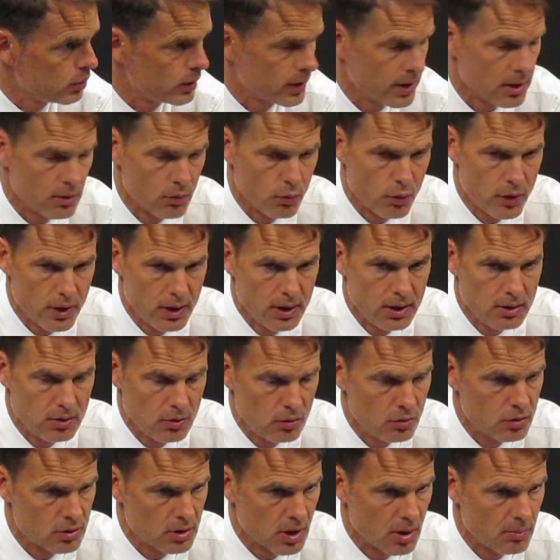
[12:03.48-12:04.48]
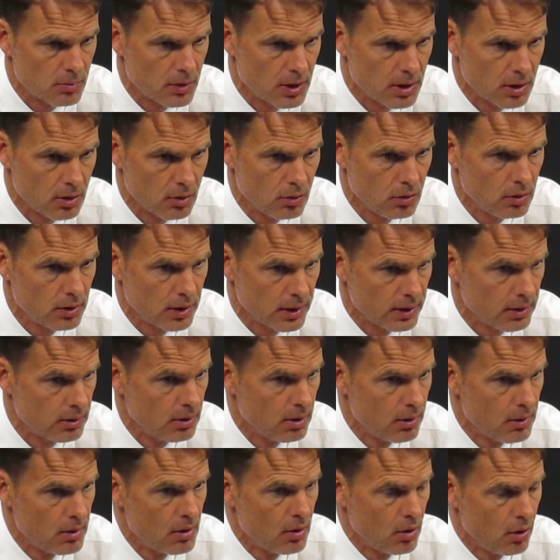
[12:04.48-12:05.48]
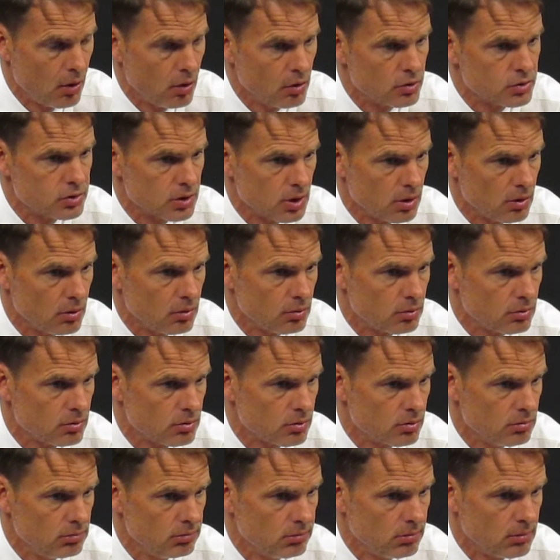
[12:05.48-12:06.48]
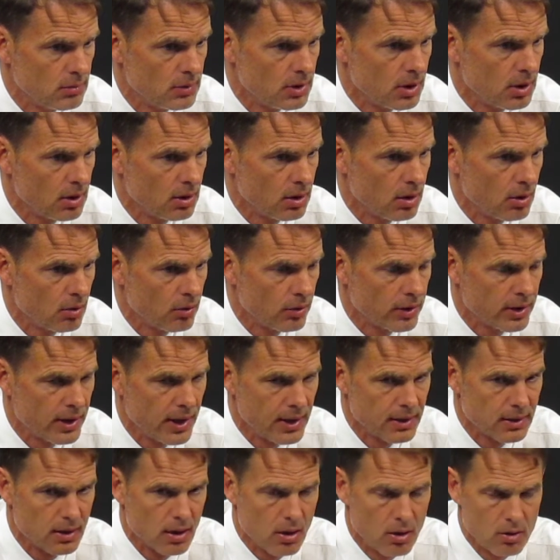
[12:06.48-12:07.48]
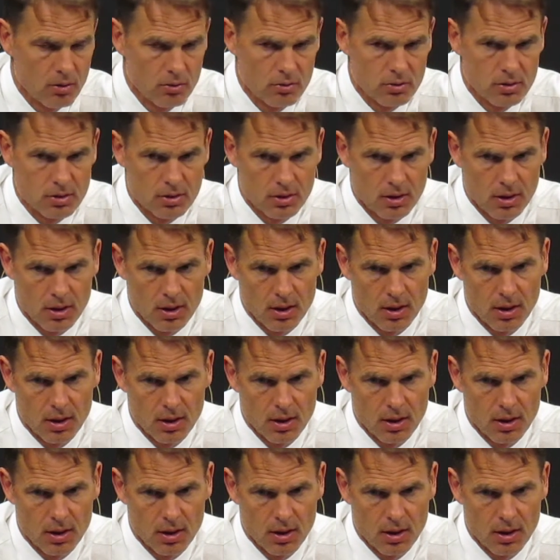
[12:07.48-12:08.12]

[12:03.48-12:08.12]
we can really do something good. And also, you know, get those